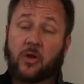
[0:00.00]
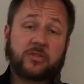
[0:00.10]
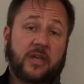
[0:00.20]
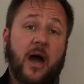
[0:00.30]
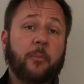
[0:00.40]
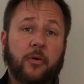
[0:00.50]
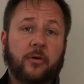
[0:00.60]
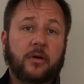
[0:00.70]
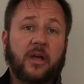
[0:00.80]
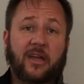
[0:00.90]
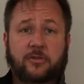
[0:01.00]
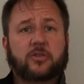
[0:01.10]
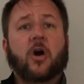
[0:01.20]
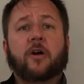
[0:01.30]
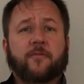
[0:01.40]
knows a couple. And so
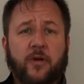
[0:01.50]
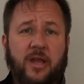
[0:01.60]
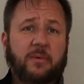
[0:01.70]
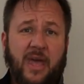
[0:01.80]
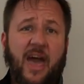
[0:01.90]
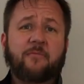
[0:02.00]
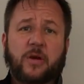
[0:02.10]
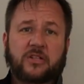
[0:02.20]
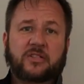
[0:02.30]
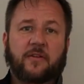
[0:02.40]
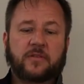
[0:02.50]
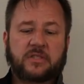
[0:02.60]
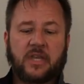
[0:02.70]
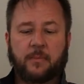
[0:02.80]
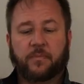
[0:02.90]
it's hard for him to have much self
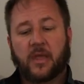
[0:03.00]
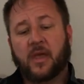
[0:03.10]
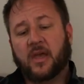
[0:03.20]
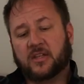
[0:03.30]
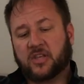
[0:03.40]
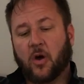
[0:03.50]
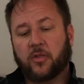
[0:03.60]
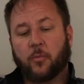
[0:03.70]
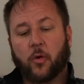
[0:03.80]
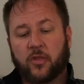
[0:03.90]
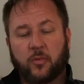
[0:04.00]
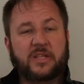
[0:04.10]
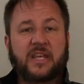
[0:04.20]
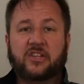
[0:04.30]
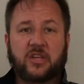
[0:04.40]
esteem. So the more that we
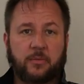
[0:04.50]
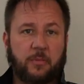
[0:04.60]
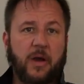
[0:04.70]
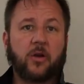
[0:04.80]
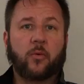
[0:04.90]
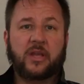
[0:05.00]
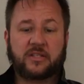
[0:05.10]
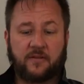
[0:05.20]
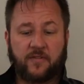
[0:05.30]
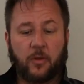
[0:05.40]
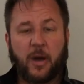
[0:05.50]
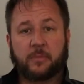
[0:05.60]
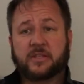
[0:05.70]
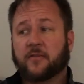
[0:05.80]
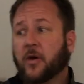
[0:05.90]
teach him, the better he's going to feel about
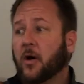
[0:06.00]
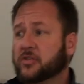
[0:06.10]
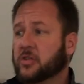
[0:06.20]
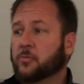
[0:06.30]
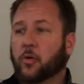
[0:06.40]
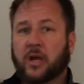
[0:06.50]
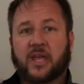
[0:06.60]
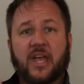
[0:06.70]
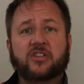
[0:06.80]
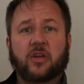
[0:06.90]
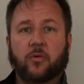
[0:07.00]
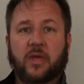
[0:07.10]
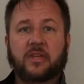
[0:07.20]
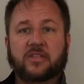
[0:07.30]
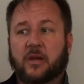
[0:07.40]
himself. Also, the more engaging
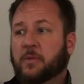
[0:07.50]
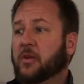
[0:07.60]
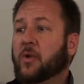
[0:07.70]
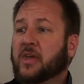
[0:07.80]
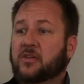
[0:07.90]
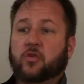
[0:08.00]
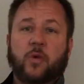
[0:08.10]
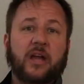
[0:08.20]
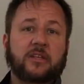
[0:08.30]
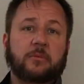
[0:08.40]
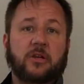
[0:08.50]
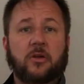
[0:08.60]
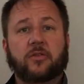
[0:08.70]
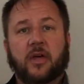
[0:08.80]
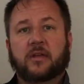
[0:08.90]
he's going to be, we can direct him to
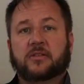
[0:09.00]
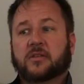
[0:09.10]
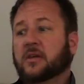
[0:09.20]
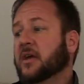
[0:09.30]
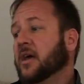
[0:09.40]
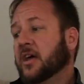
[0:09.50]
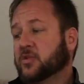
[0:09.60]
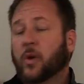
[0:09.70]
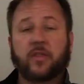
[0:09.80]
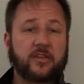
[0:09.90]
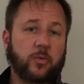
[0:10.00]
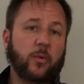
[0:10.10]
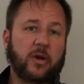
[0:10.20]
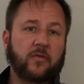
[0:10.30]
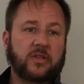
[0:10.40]
do things. That's one of the things we
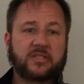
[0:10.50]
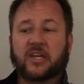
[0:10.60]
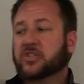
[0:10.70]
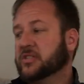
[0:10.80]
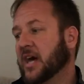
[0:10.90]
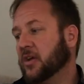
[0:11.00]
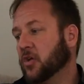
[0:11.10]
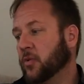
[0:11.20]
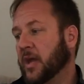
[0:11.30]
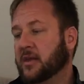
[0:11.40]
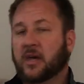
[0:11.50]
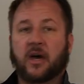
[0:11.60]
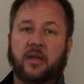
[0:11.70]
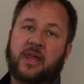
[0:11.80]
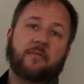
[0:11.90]
went over in the session is how to create
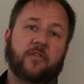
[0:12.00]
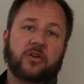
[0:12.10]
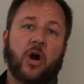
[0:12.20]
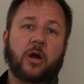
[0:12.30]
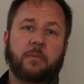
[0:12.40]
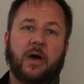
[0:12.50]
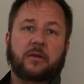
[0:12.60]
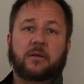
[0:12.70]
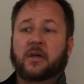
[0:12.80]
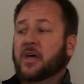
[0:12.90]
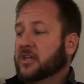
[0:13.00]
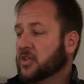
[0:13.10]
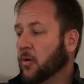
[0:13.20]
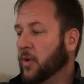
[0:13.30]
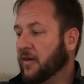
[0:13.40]
a name for a dog bed.
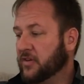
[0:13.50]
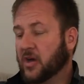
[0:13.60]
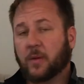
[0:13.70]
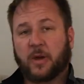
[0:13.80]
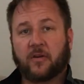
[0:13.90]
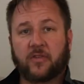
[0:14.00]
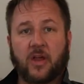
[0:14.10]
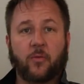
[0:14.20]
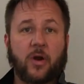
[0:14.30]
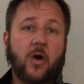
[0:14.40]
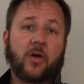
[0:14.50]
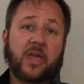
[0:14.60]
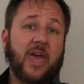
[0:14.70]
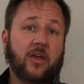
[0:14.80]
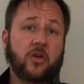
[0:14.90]
So we have a dog bed over there we're
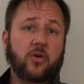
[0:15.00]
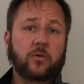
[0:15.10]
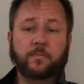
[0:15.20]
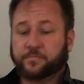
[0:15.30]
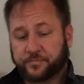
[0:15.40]
calling Cancun.